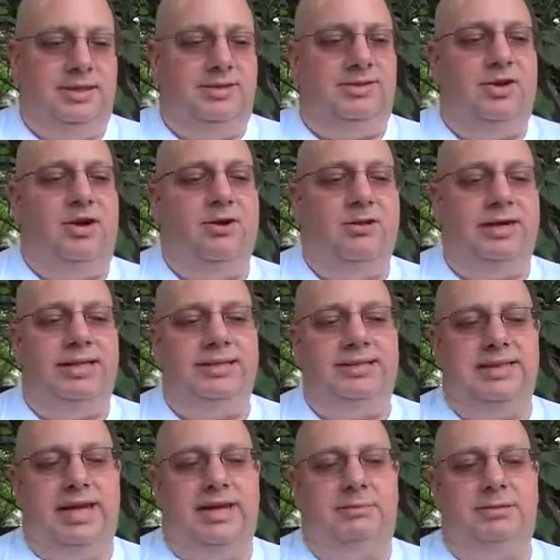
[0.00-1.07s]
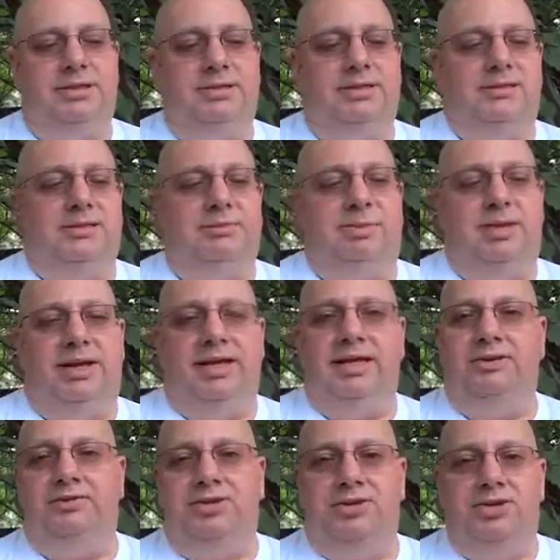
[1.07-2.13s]
It's already established that the
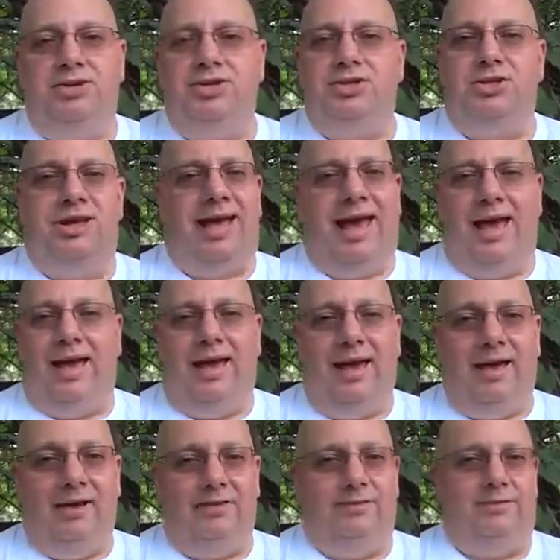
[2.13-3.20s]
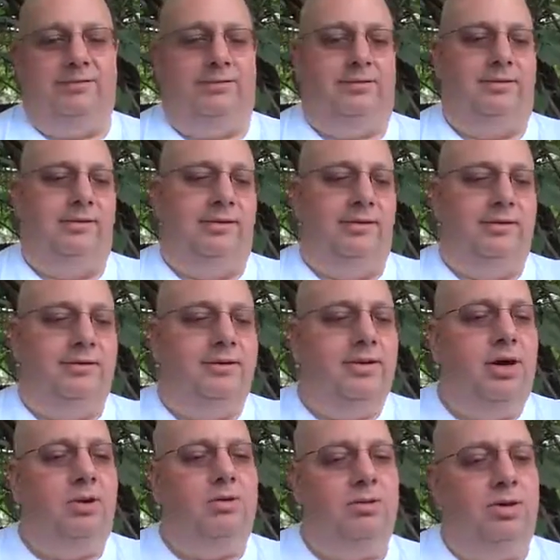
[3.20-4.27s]
plane of inertia has
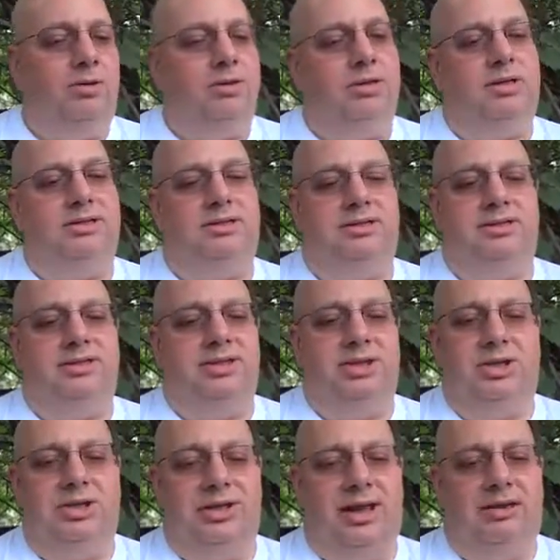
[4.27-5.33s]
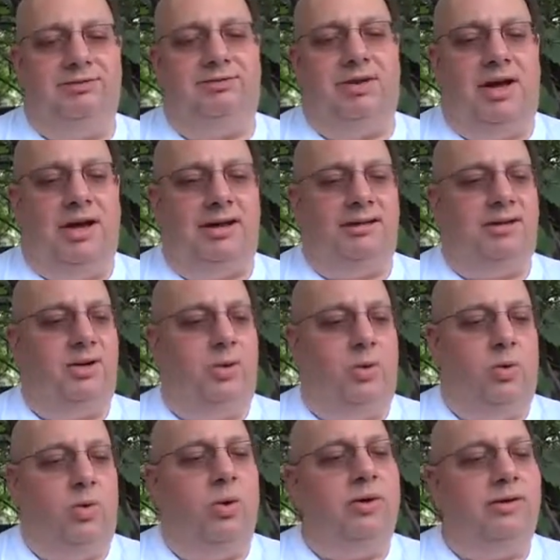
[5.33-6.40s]
no locus, since you cannot find a
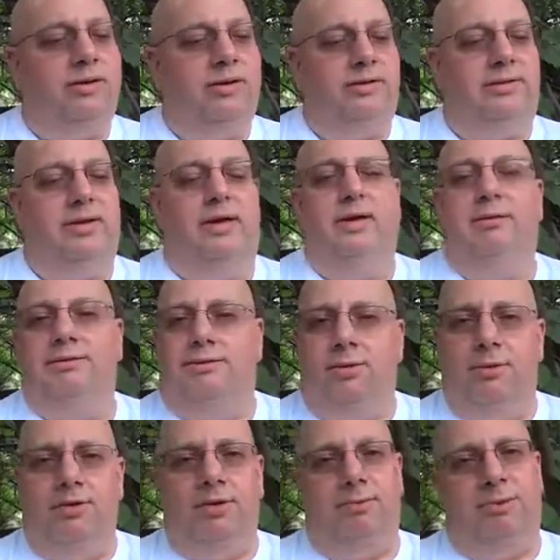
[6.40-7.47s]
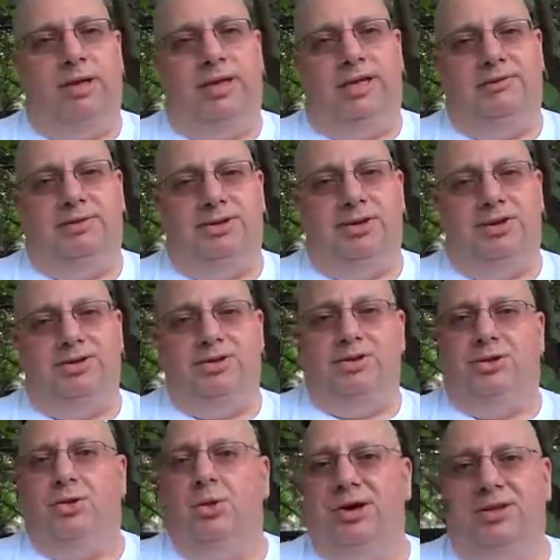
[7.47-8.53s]
coordinate for the plane of
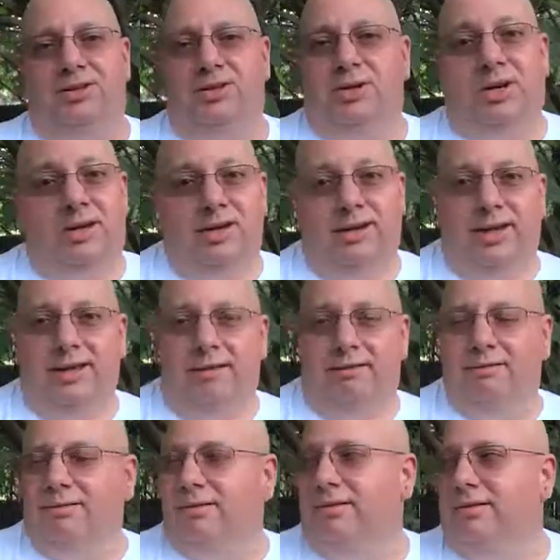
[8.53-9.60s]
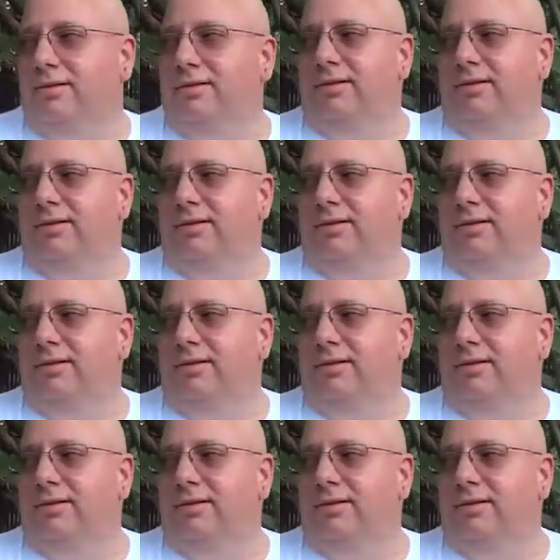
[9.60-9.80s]
inertia, nor can you cut it out.